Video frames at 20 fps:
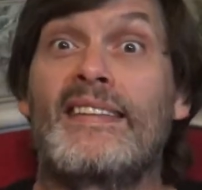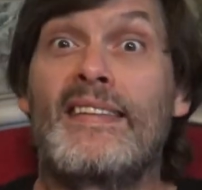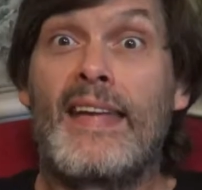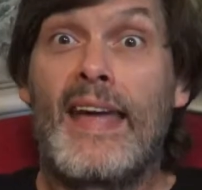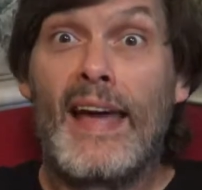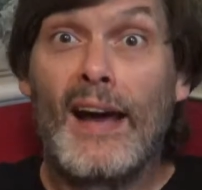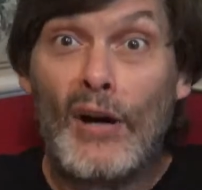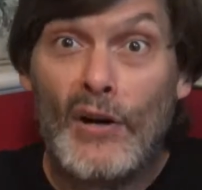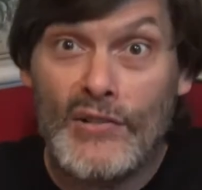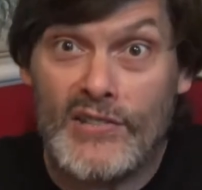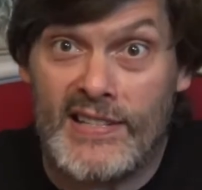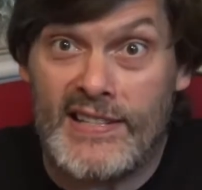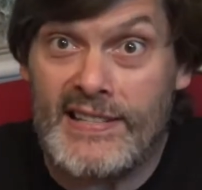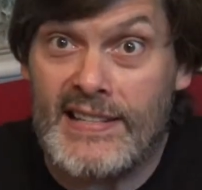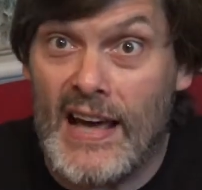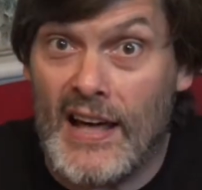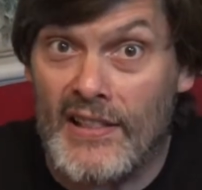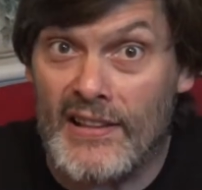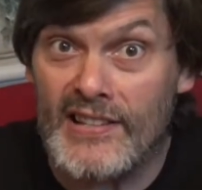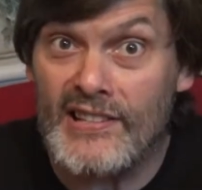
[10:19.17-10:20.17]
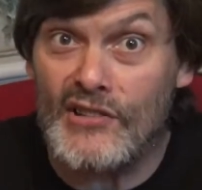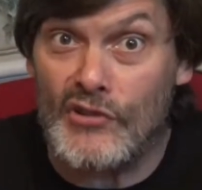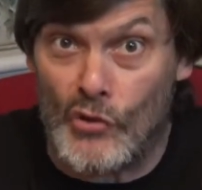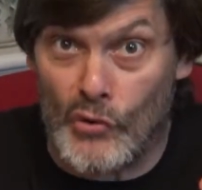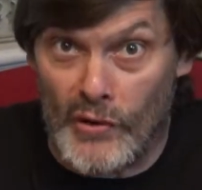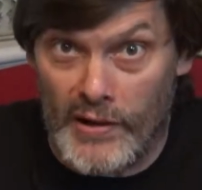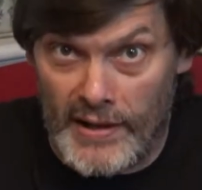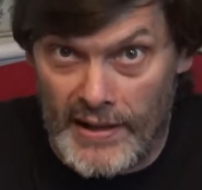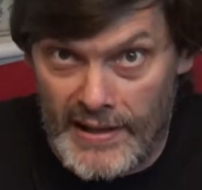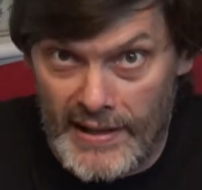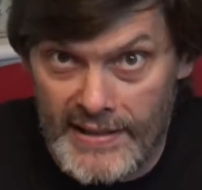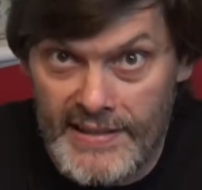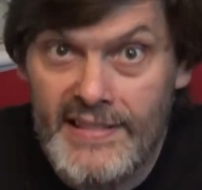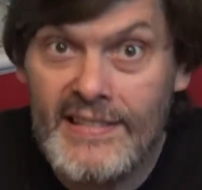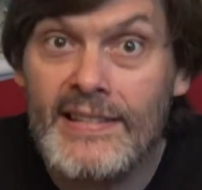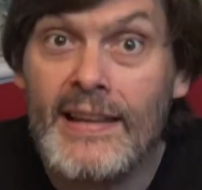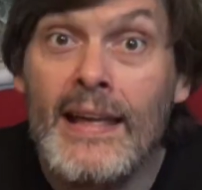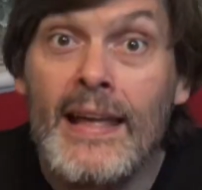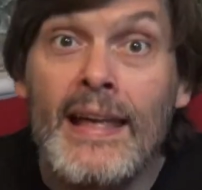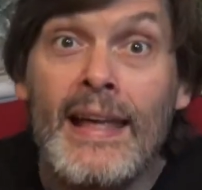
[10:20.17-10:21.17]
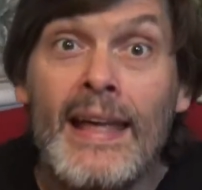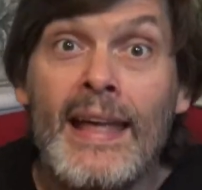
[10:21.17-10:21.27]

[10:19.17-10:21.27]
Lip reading: tells us how this story ends.